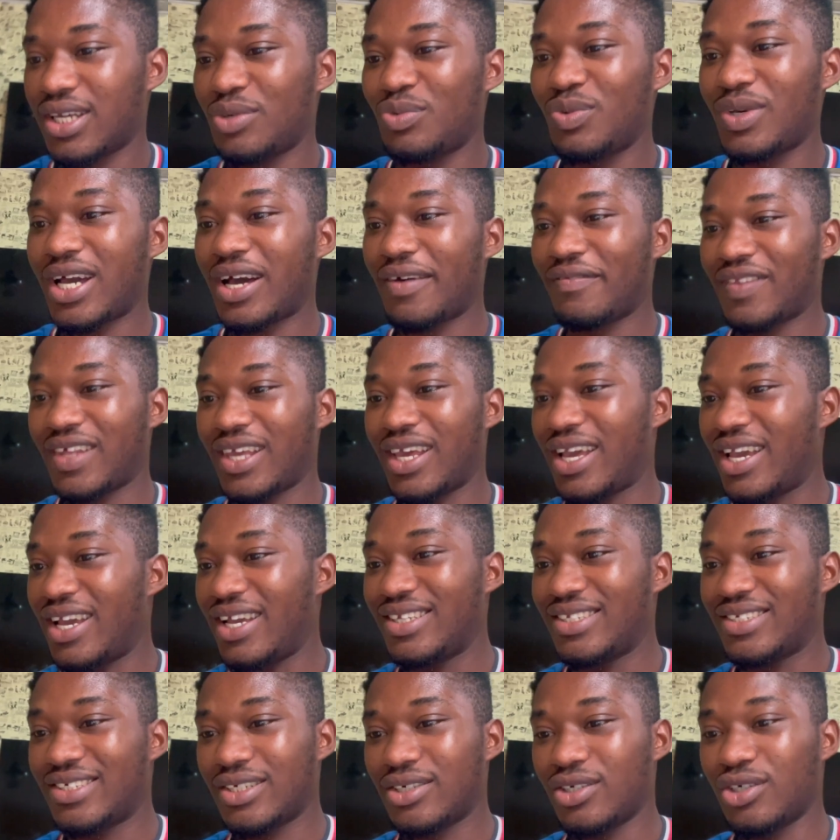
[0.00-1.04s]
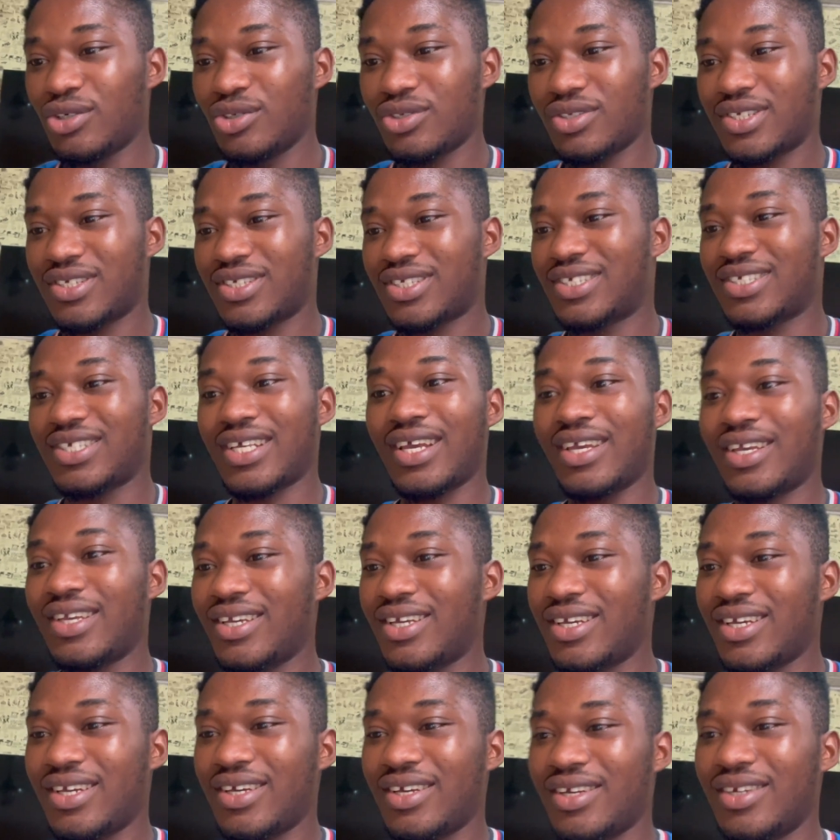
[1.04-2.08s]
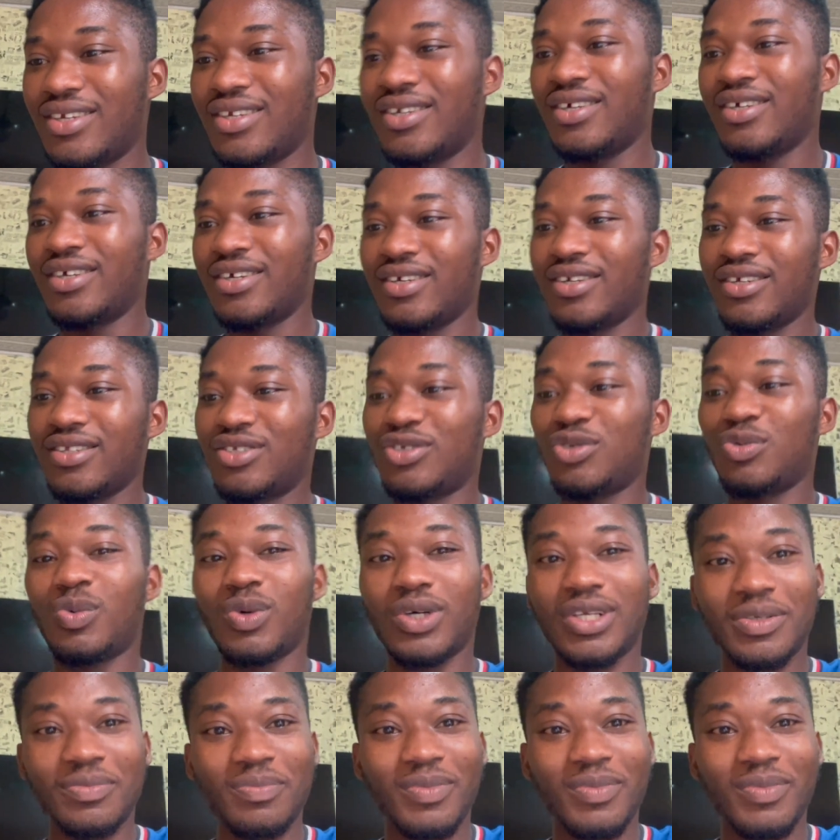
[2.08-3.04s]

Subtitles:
we have the angels singing to Wode